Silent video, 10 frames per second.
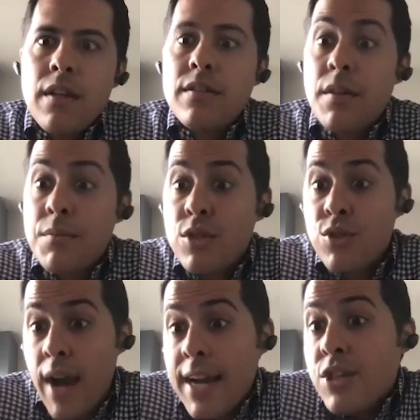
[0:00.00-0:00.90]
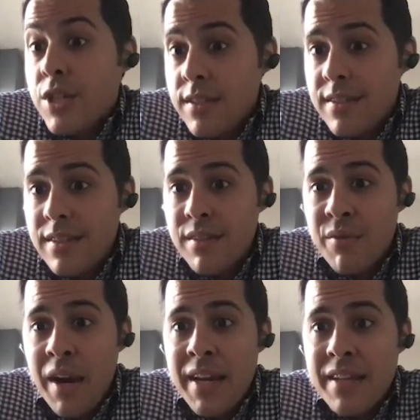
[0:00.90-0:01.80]
some distractions,
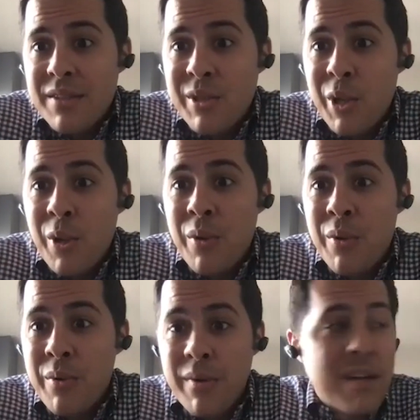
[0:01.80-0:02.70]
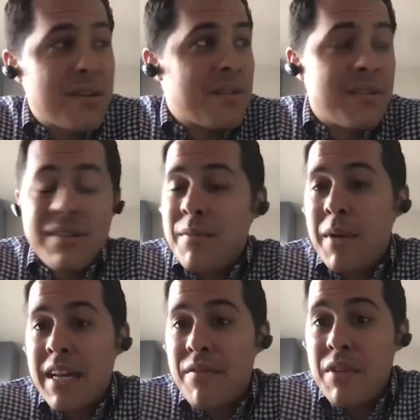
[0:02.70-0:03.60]
right? So I don't, you
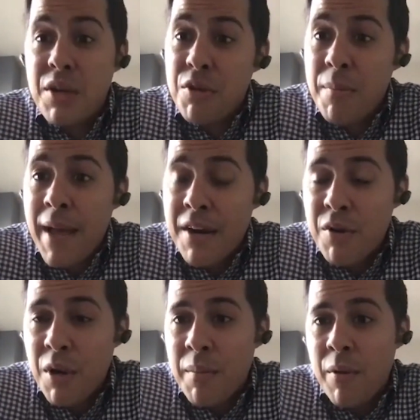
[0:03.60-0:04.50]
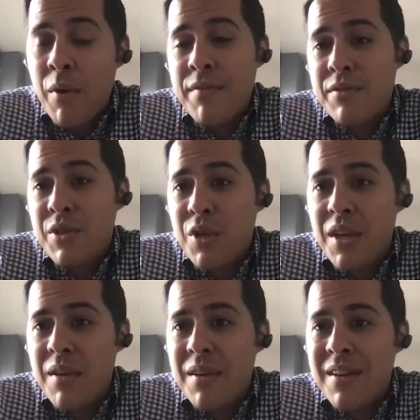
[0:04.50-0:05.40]
might even hear in the background, my wife is
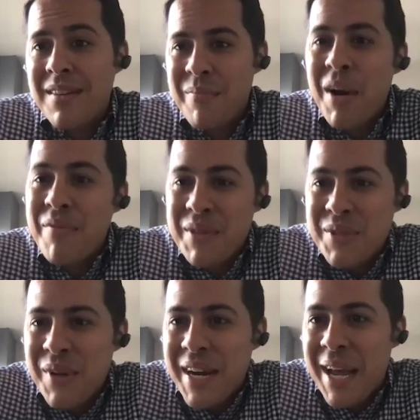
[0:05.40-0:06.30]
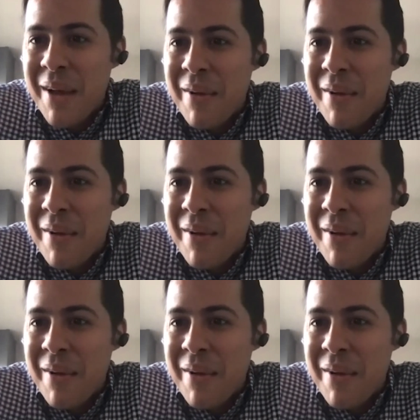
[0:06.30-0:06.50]
cooking breakfast right now.